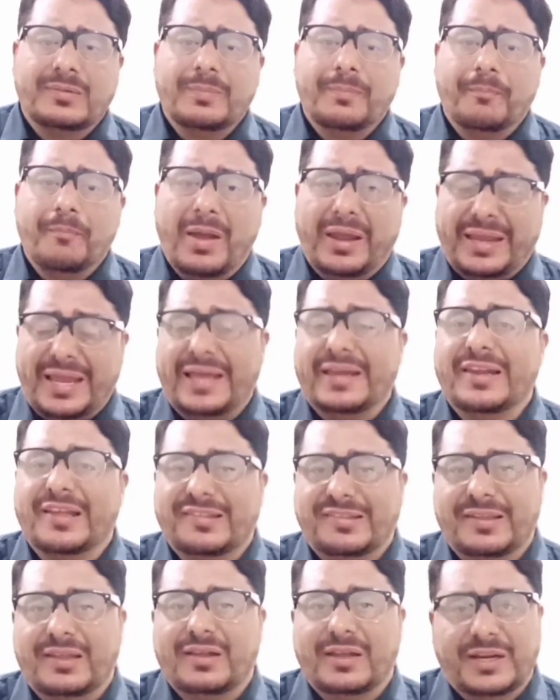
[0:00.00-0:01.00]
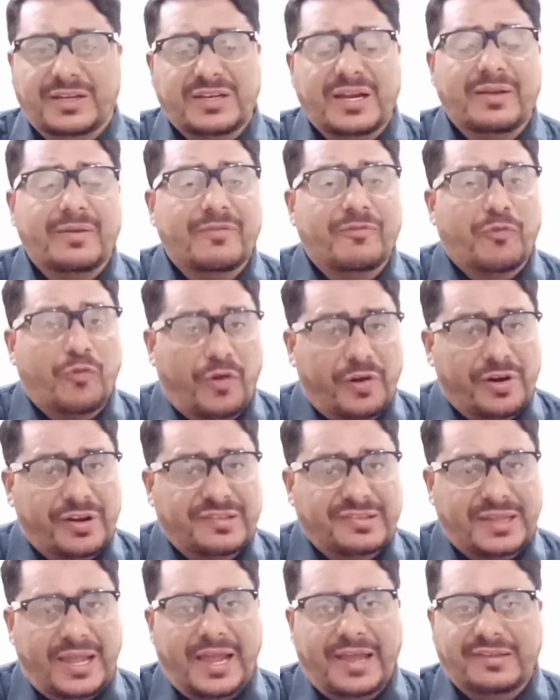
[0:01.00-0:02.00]
mechanics. It
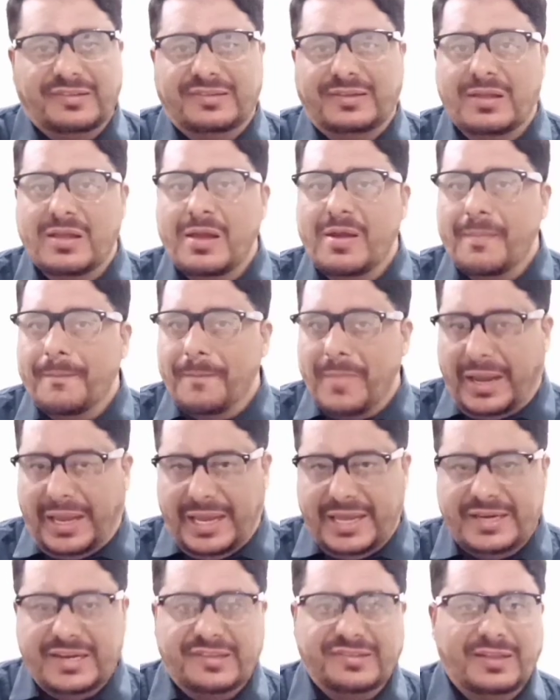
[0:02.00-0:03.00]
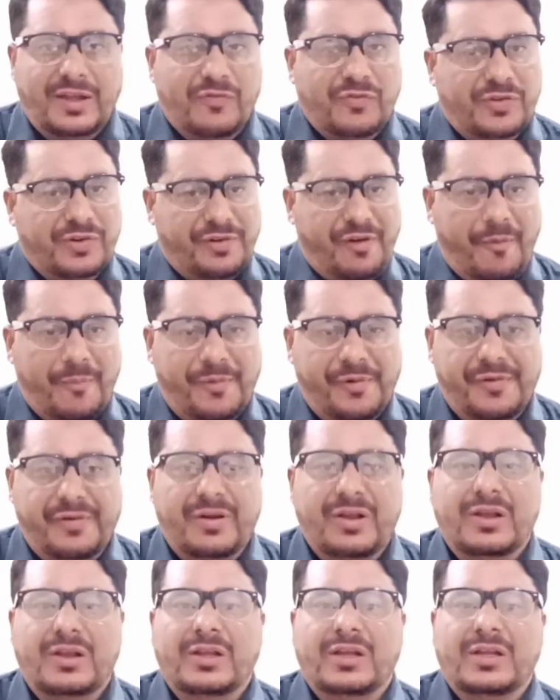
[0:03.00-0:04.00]
works as mechanics of grammar.
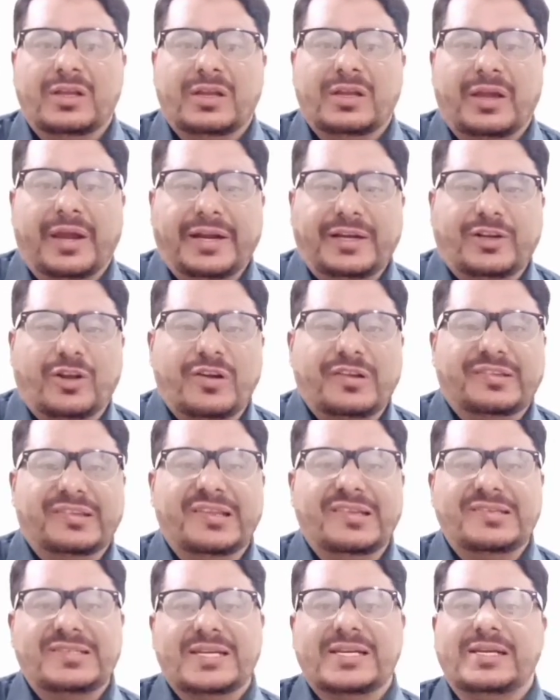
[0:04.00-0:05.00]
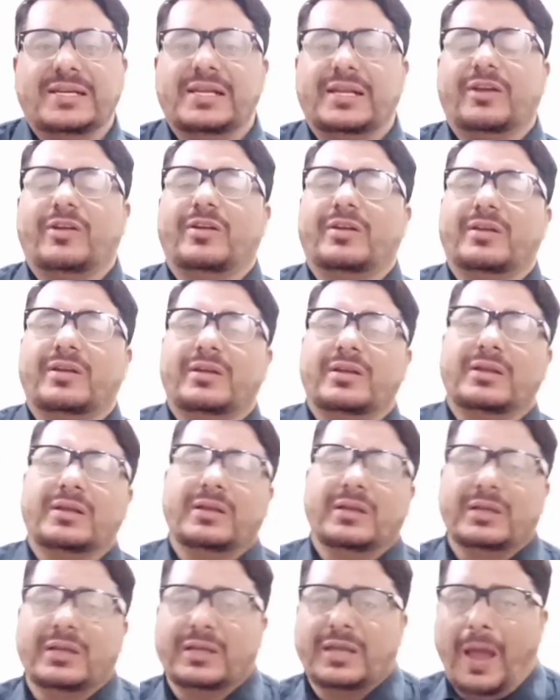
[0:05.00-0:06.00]
It consists in
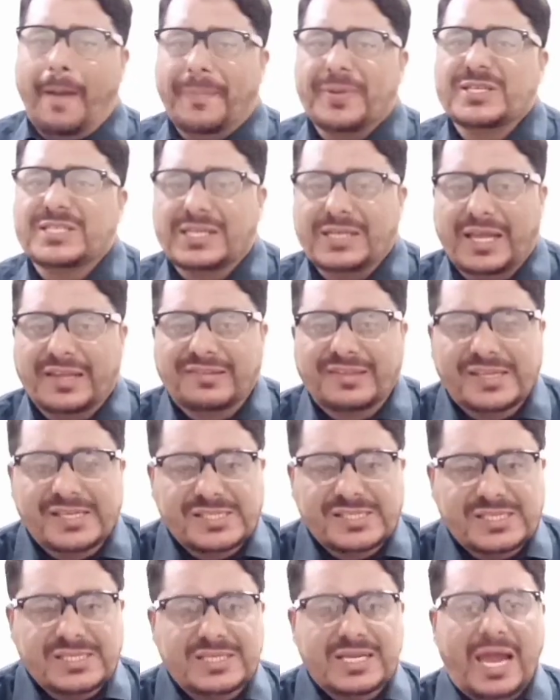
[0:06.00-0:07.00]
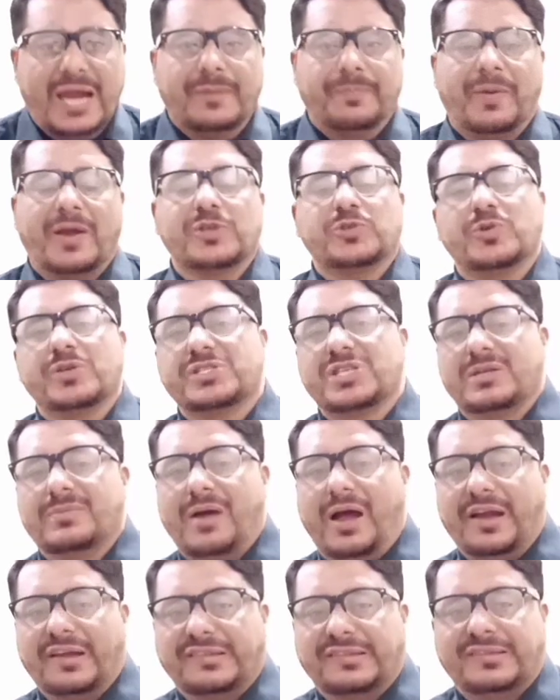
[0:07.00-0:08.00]
capitalization and punctuation
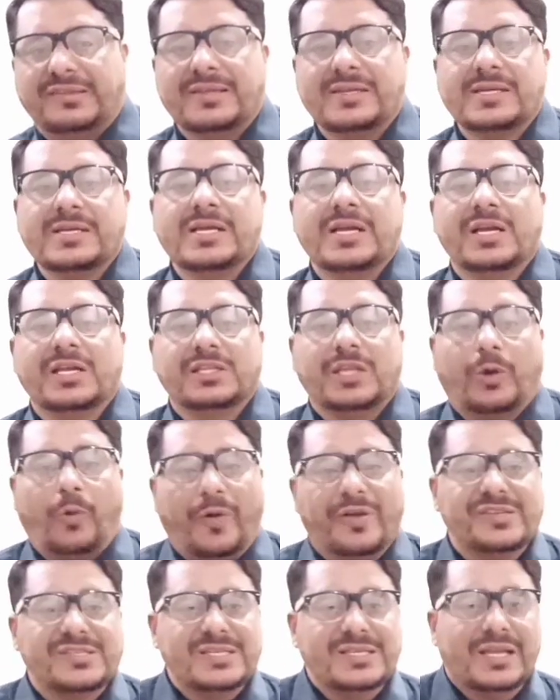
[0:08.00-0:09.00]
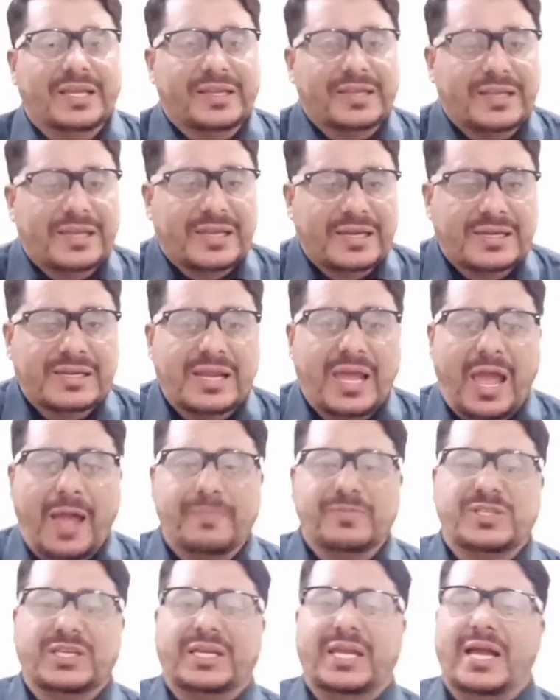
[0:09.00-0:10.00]
marks. The question in
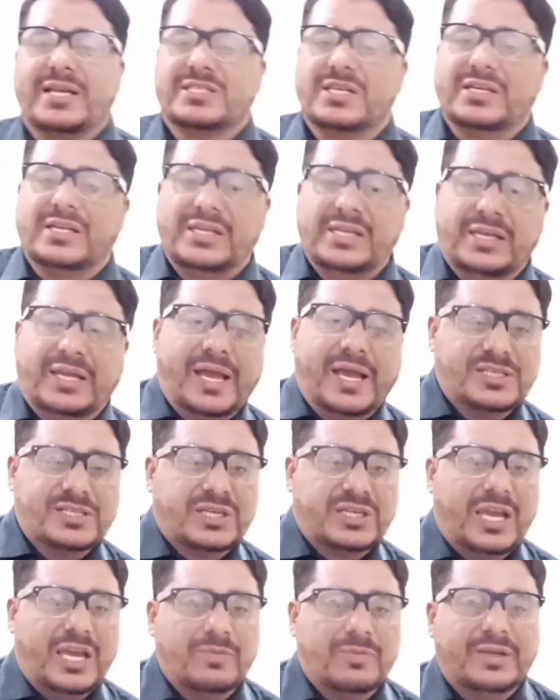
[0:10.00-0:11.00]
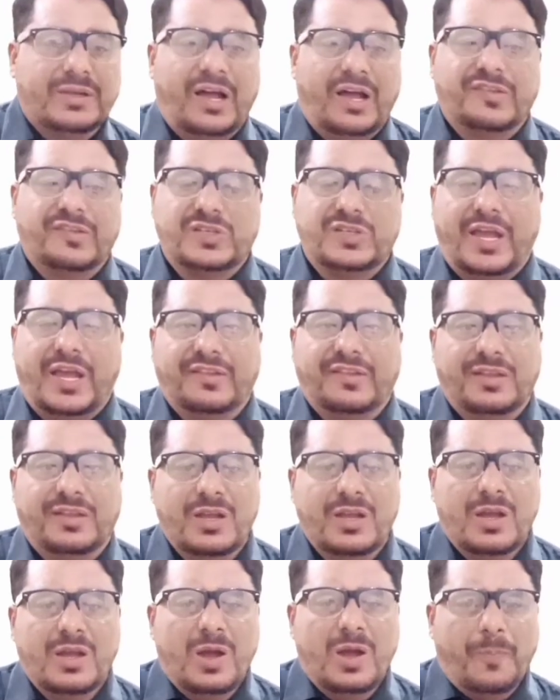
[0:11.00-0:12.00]
MdCAT and Ecat can be asked as
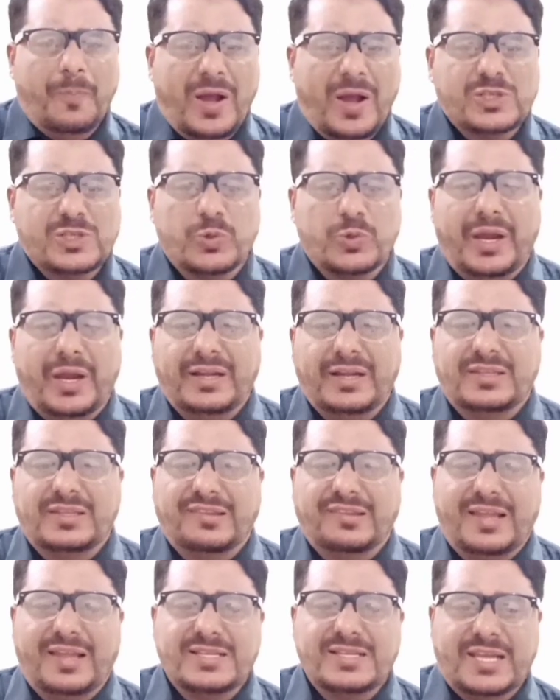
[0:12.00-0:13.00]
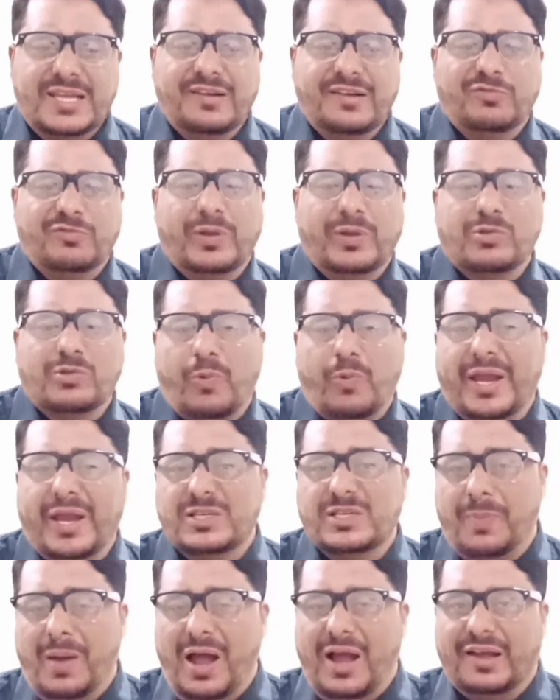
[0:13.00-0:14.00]
punctuate the sentence with
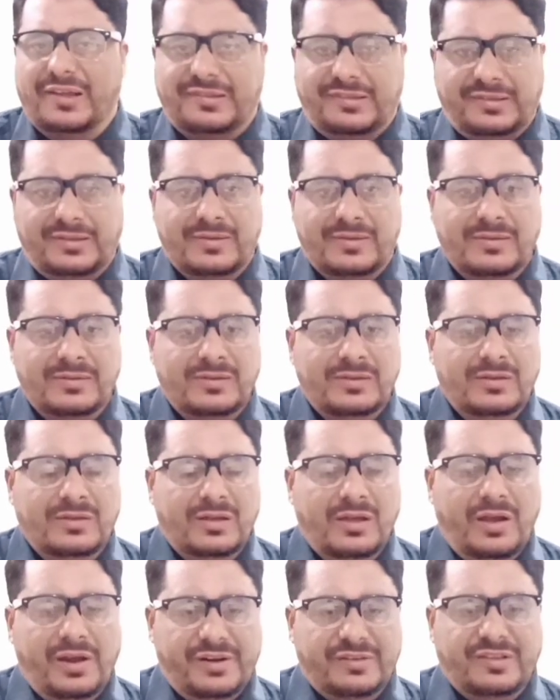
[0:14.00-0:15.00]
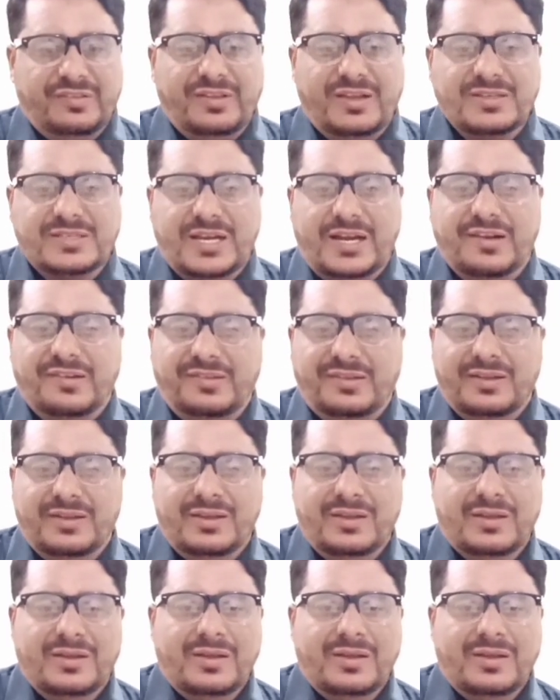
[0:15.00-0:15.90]
right marks. Write the sentence